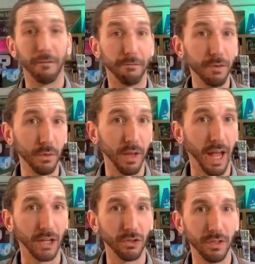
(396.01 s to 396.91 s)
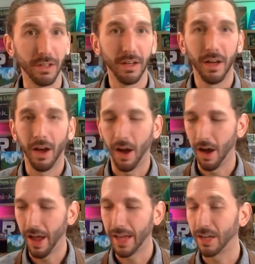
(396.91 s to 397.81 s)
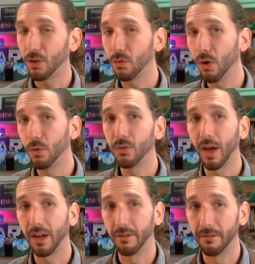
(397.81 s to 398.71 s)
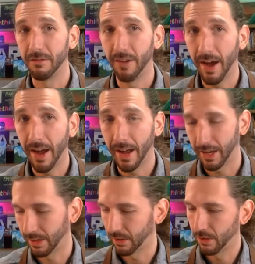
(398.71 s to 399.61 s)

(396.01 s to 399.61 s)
fruit actually, and it grows on a vine.